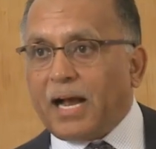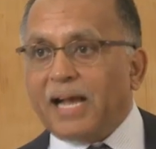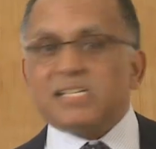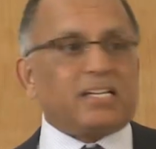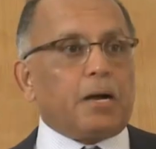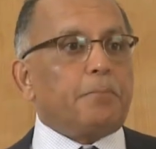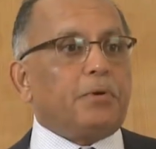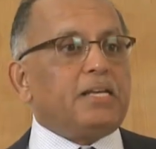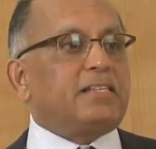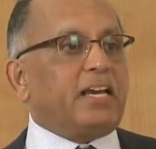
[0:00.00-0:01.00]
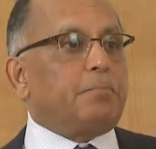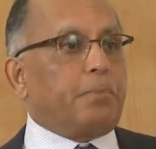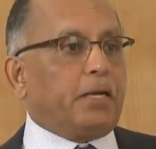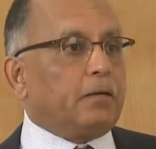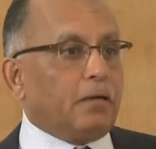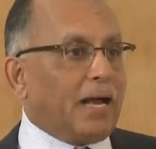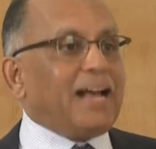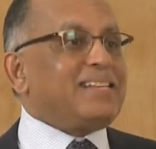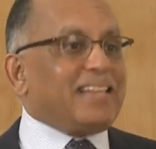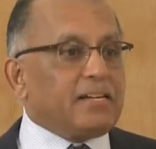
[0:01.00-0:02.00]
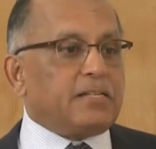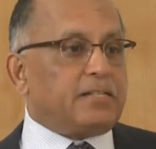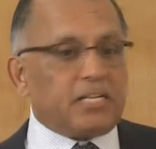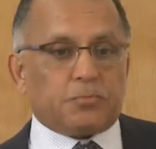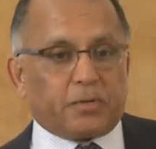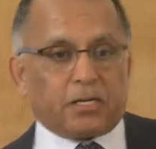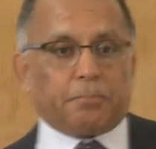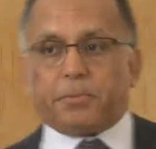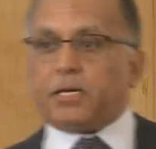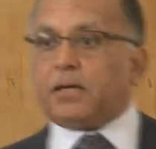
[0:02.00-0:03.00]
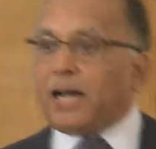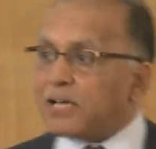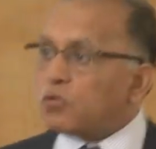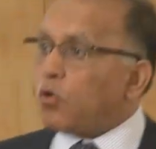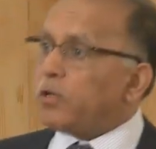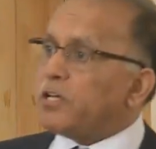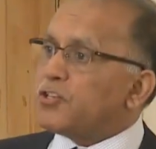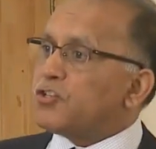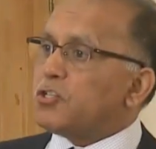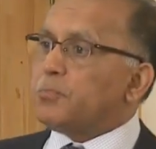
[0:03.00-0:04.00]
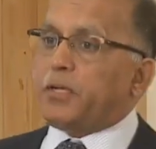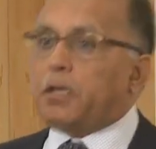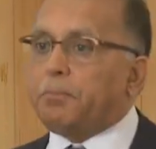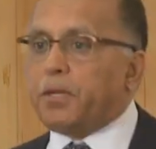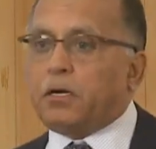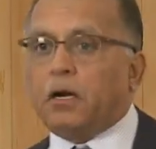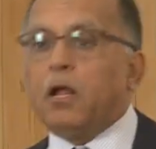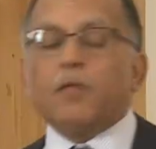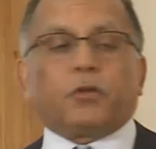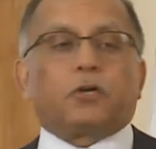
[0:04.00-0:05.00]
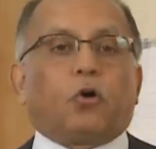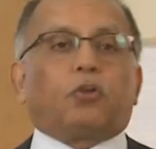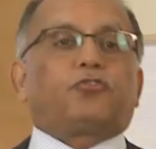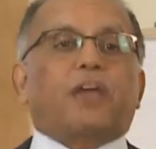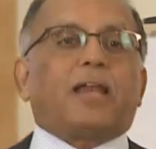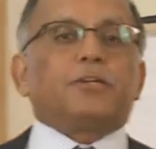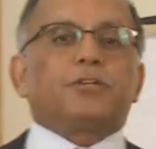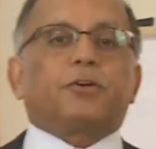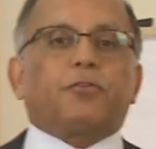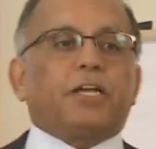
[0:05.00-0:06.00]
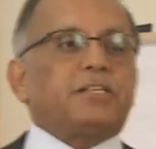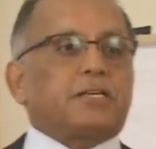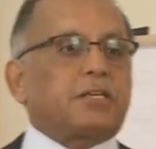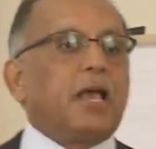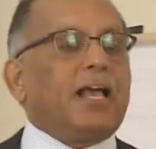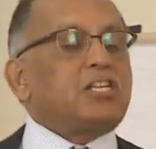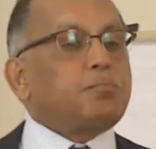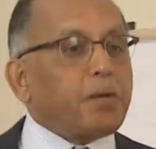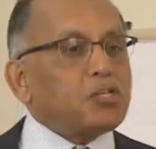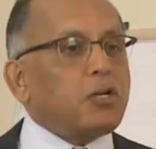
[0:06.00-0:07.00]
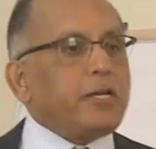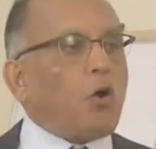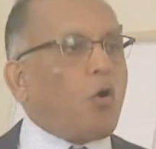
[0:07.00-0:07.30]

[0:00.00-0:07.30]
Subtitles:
As companies get bigger, as entities become bigger, as organizations become bigger, the growth challenge increases, especially